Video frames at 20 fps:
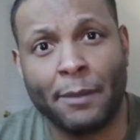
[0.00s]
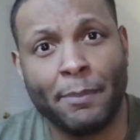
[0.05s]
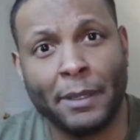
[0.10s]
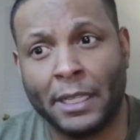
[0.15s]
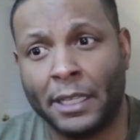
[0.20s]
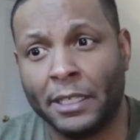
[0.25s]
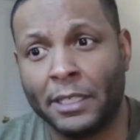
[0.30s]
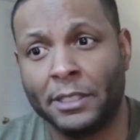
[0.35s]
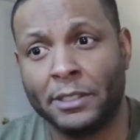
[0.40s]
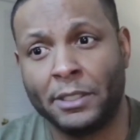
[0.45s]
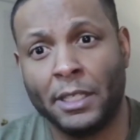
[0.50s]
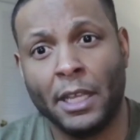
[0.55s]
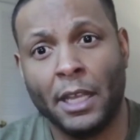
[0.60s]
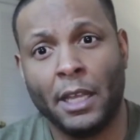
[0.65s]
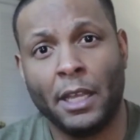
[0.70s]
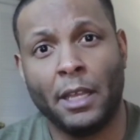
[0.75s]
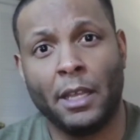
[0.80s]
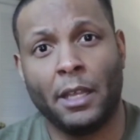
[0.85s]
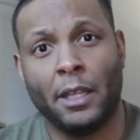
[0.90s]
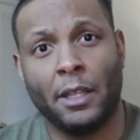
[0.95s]
because
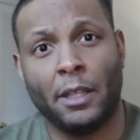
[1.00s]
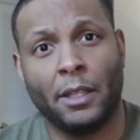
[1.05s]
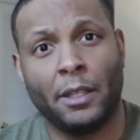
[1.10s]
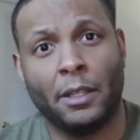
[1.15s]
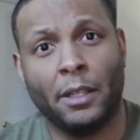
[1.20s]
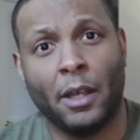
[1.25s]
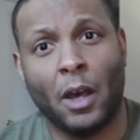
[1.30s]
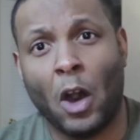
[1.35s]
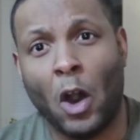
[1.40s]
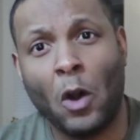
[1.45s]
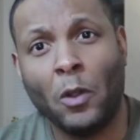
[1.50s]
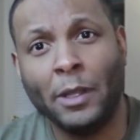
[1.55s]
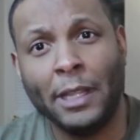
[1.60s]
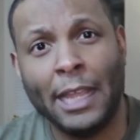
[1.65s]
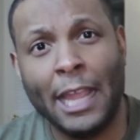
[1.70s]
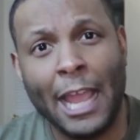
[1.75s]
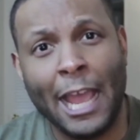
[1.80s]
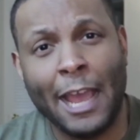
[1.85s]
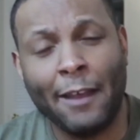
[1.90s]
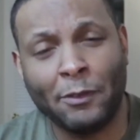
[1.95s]
all they
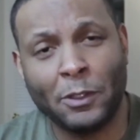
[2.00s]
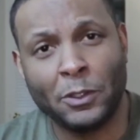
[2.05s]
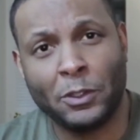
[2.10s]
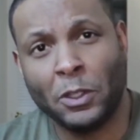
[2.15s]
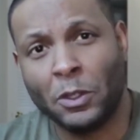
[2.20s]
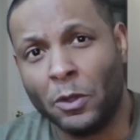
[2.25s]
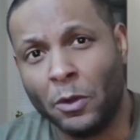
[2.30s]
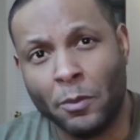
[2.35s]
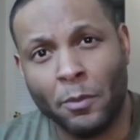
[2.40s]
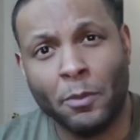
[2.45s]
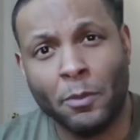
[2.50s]
have to do,